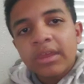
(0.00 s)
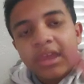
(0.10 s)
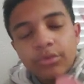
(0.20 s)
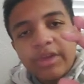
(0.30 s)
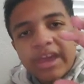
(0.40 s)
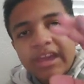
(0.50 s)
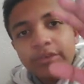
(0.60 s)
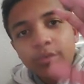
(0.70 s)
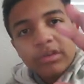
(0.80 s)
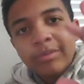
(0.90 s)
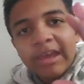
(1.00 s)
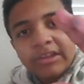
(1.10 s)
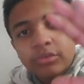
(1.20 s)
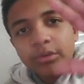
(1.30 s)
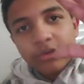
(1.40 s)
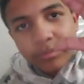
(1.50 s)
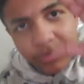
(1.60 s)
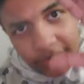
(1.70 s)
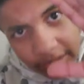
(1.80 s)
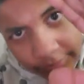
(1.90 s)
Hey you guys, welcome back to another
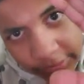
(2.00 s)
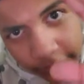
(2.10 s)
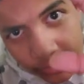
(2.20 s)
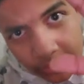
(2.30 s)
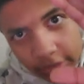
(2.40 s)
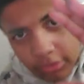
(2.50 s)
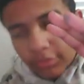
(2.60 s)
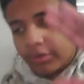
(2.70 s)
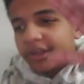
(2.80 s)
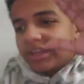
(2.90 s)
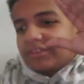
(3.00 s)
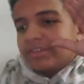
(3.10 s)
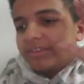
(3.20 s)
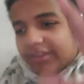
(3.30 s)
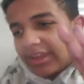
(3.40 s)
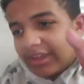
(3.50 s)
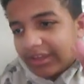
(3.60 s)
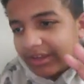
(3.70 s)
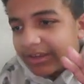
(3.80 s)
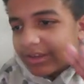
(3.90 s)
BK Vids video, and
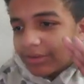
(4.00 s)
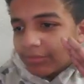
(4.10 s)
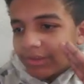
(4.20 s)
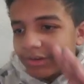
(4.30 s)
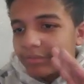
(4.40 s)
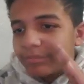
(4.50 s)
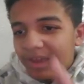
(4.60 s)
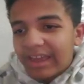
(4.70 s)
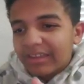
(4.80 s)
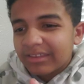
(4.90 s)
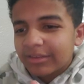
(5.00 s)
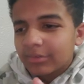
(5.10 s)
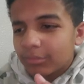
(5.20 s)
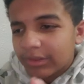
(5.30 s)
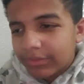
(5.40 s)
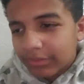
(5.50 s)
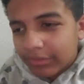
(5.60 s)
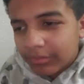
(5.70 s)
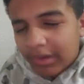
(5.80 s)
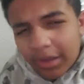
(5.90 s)
today we are back
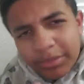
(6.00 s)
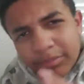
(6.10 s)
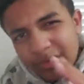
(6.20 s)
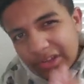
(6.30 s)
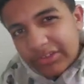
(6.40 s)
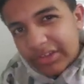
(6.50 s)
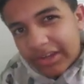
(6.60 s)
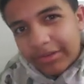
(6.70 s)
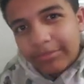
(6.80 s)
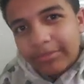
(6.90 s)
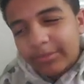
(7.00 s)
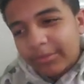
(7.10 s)
with Poppy Playtime.